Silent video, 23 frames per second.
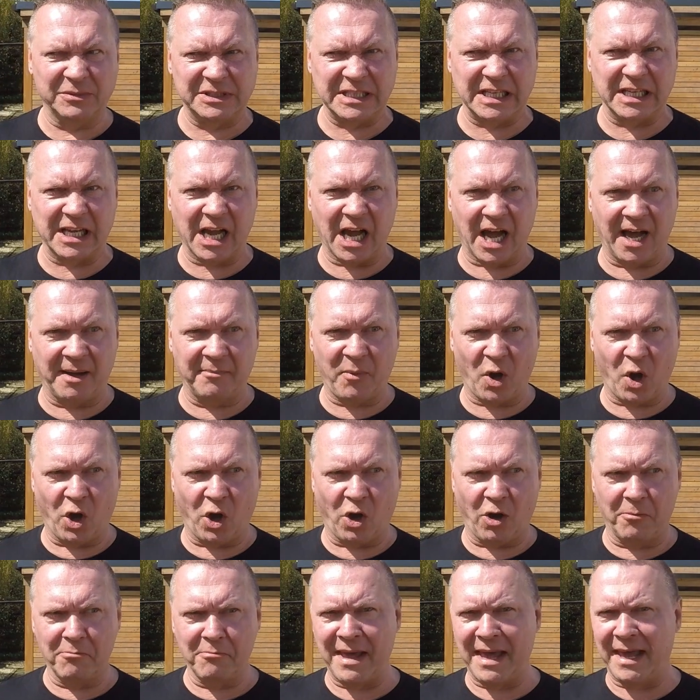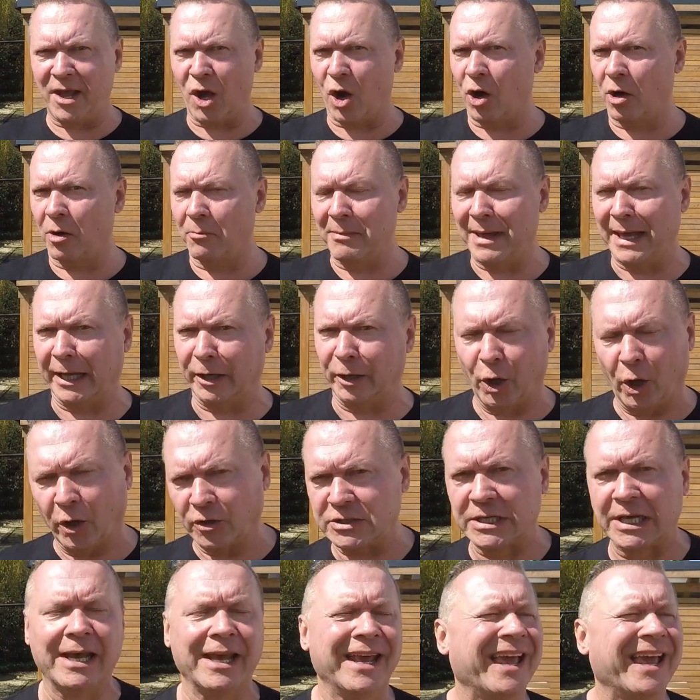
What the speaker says: dig up or may not.